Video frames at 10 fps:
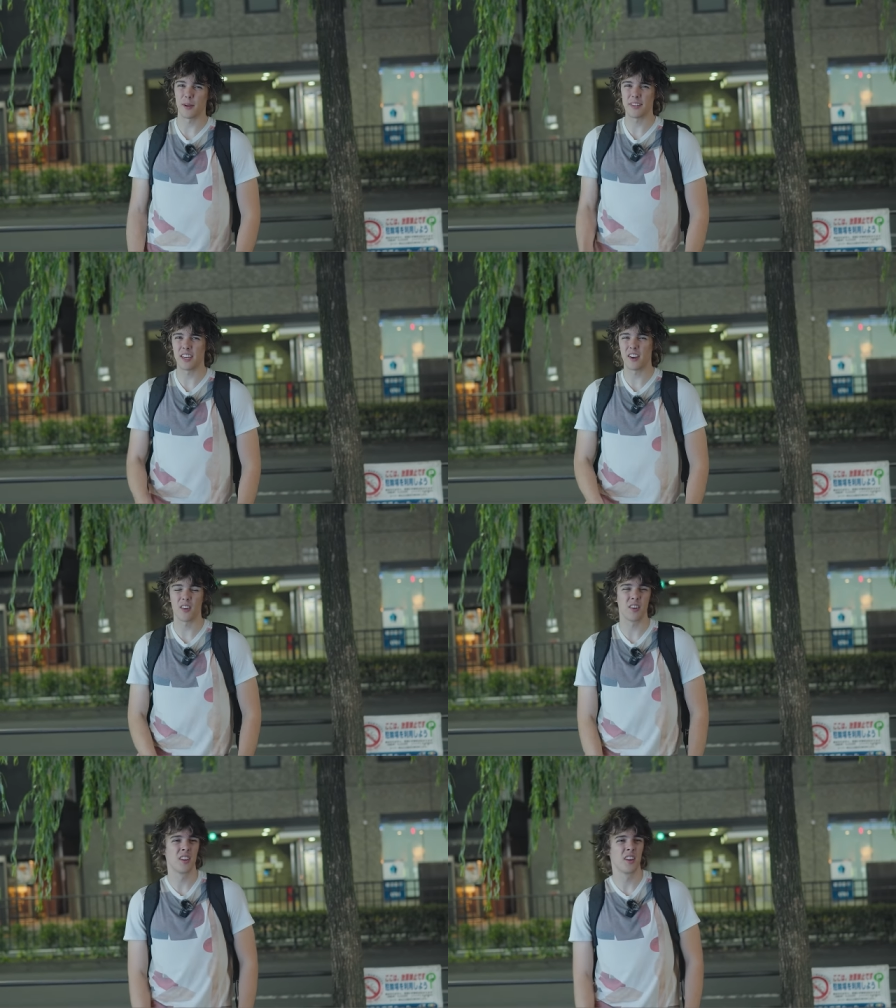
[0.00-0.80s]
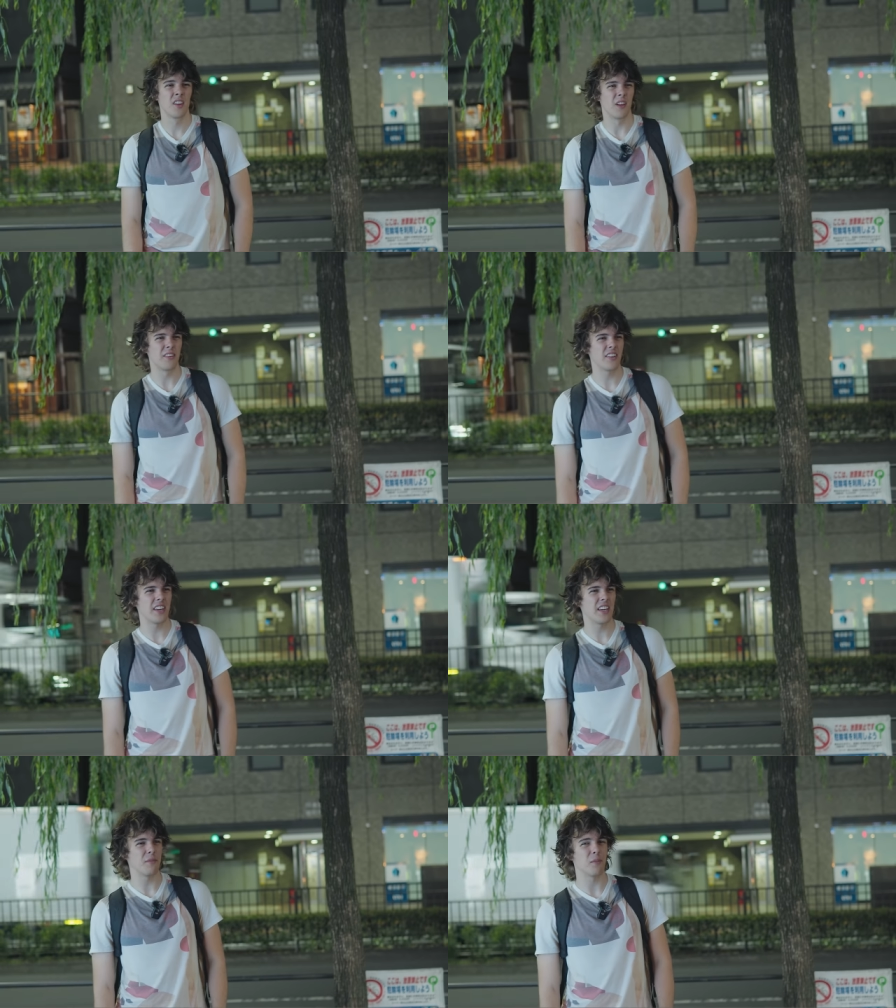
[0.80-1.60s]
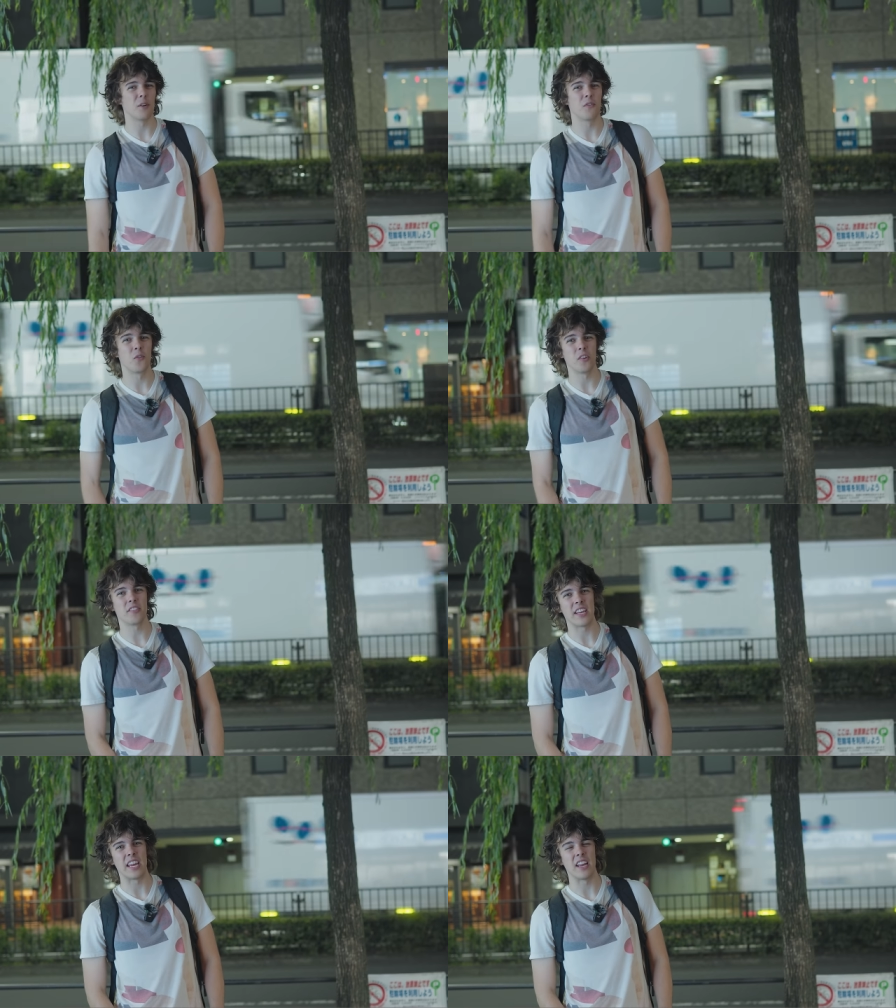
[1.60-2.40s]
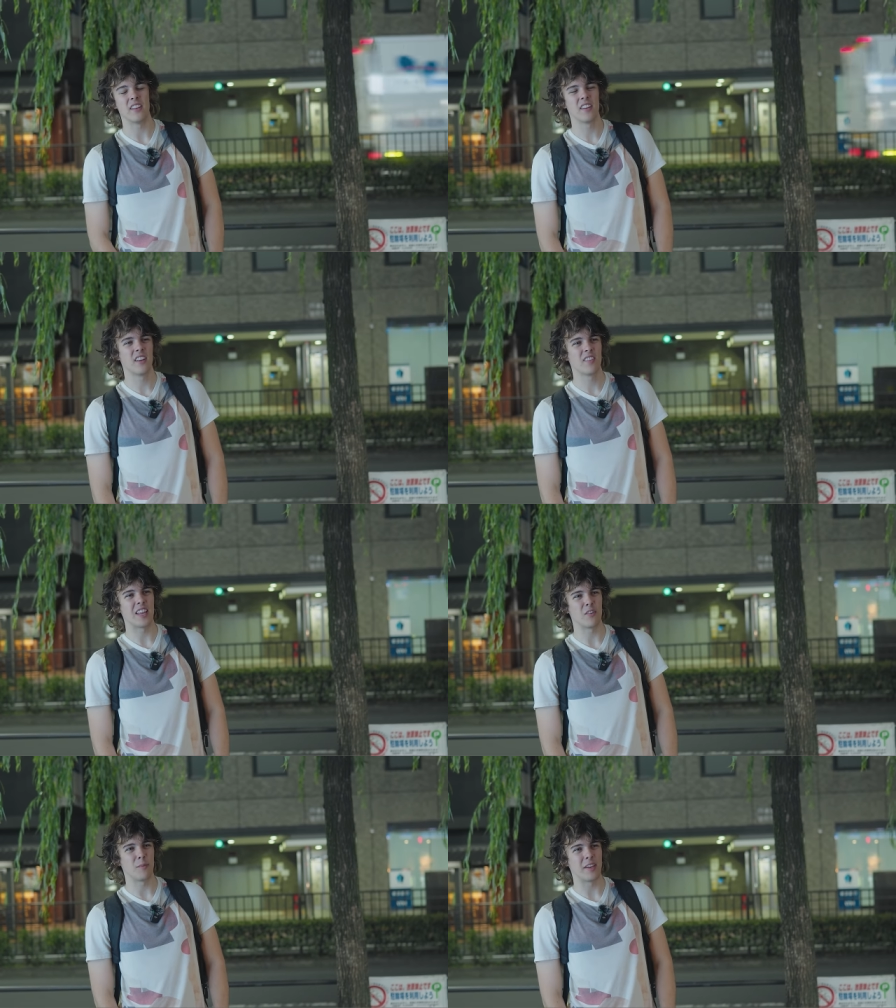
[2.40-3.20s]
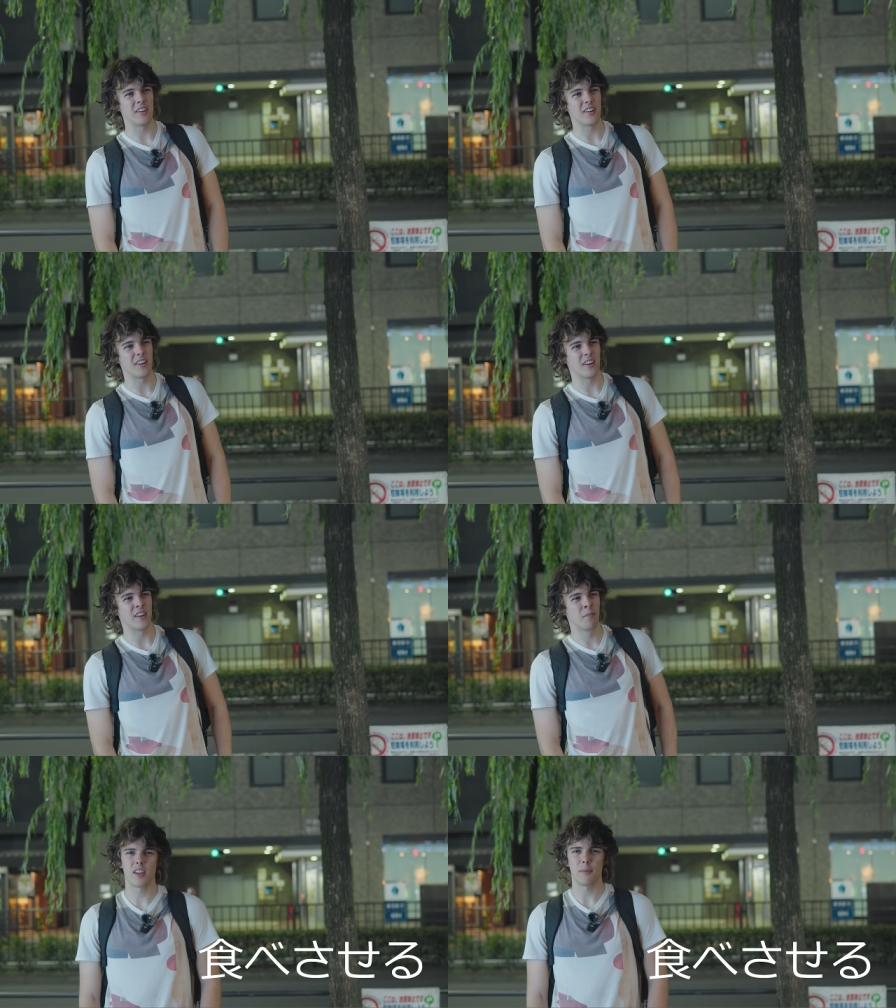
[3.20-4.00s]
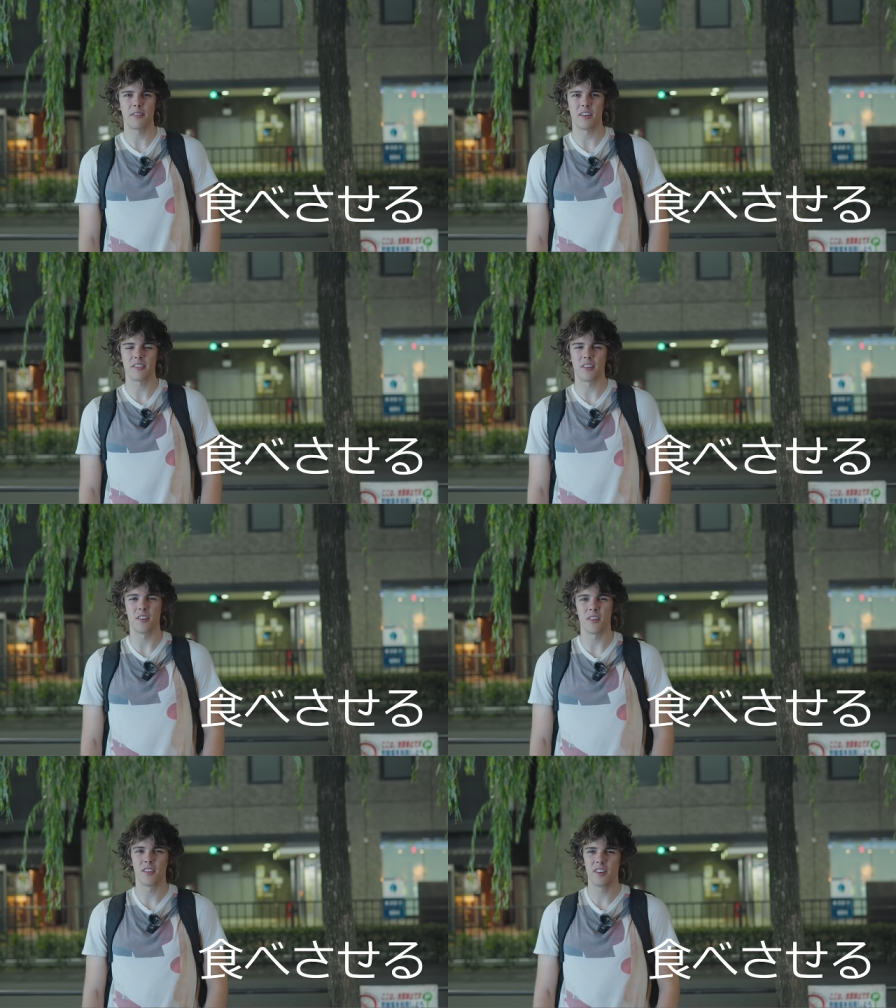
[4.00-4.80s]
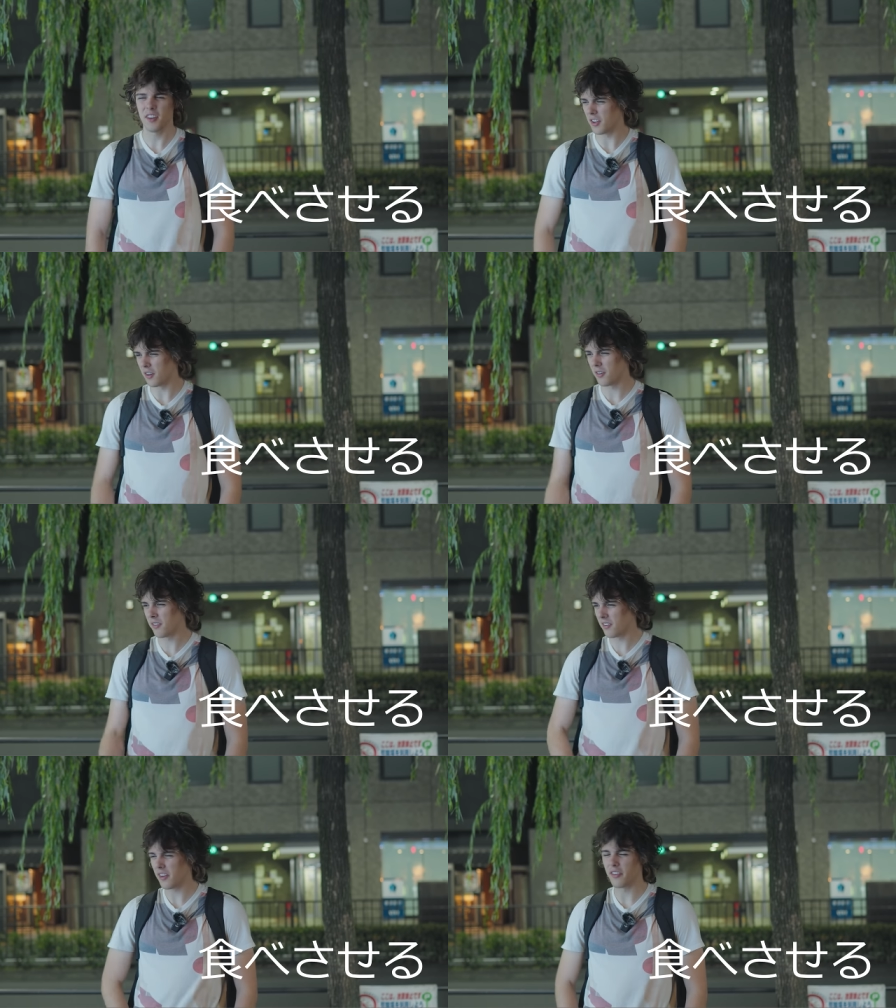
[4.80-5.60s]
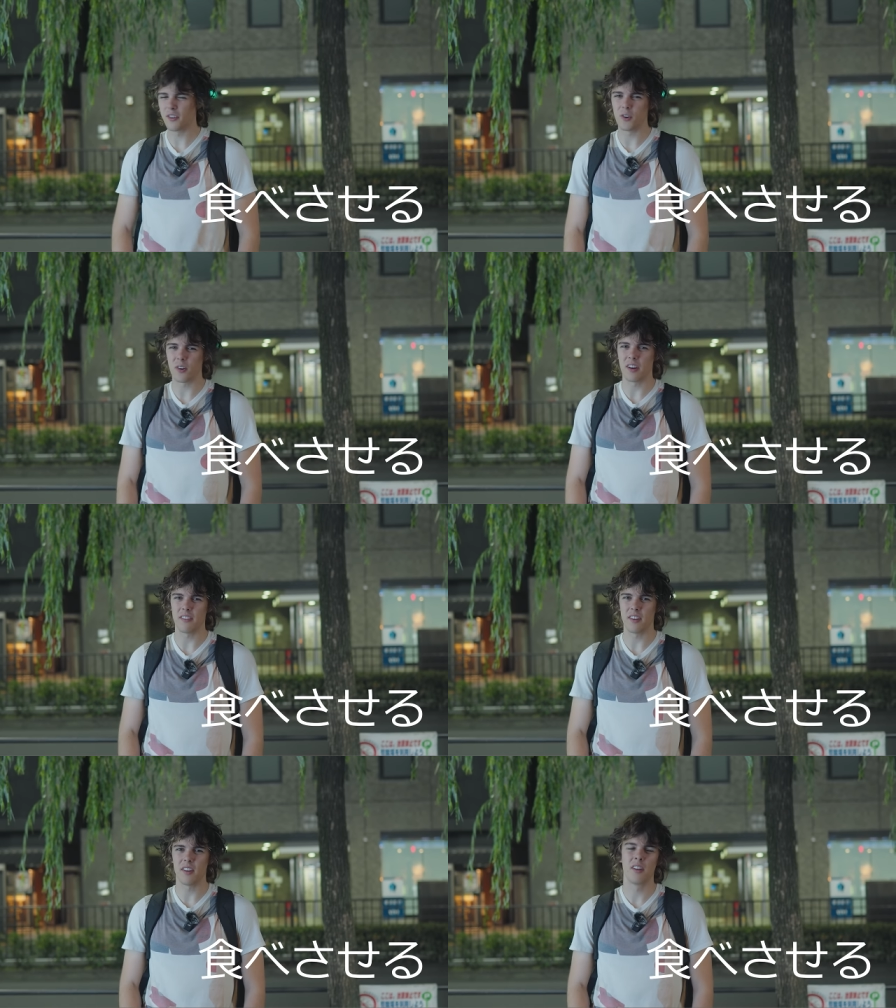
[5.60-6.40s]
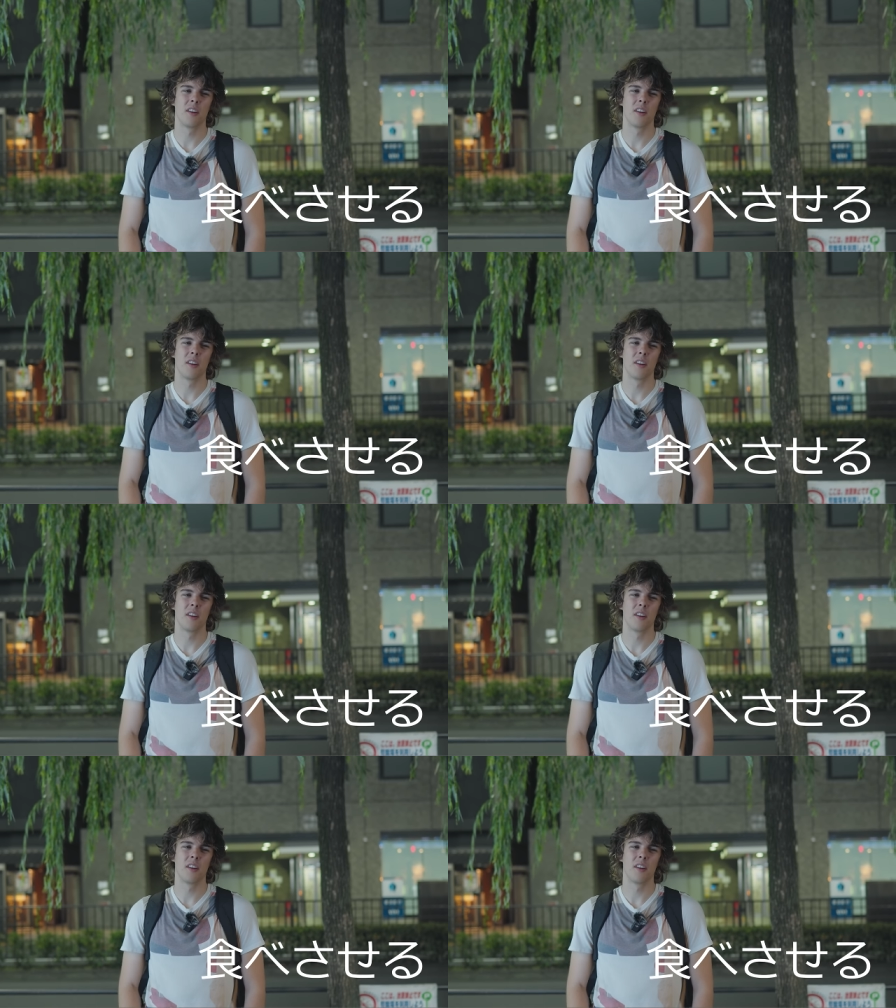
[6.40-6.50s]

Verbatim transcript: tabeteiru. Let's say forced to eat. That would mean uh, tabe You know, nothing too crazy.